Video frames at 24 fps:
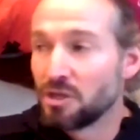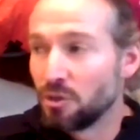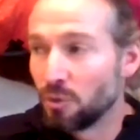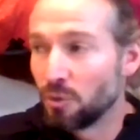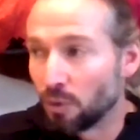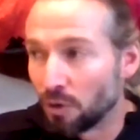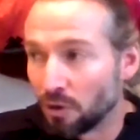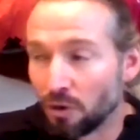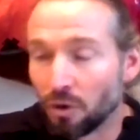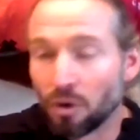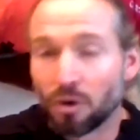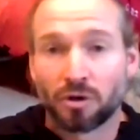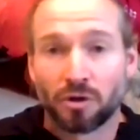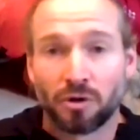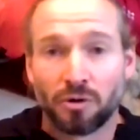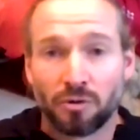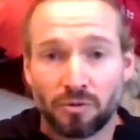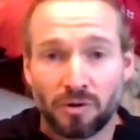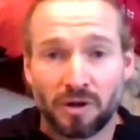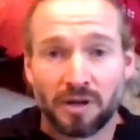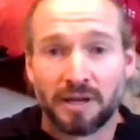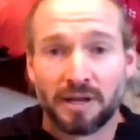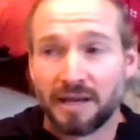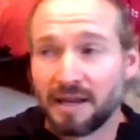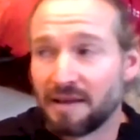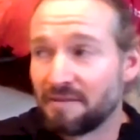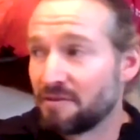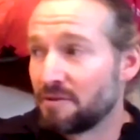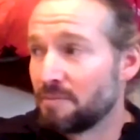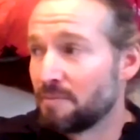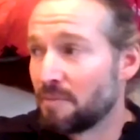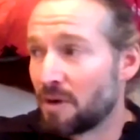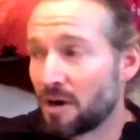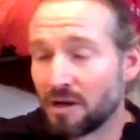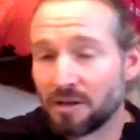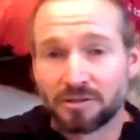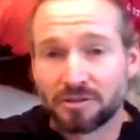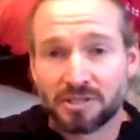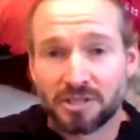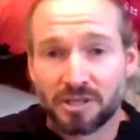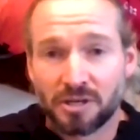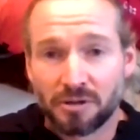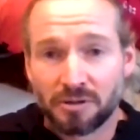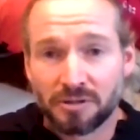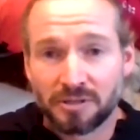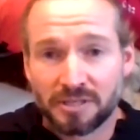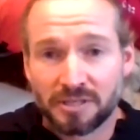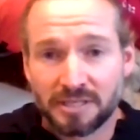you're not going to run 11 miles
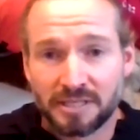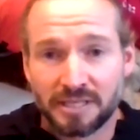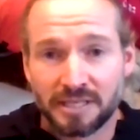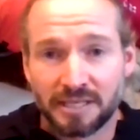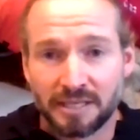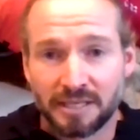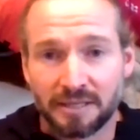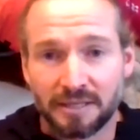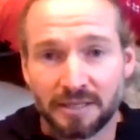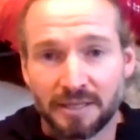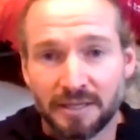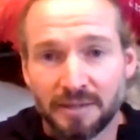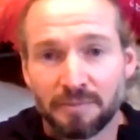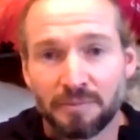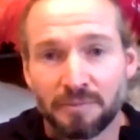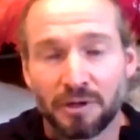to go and see it.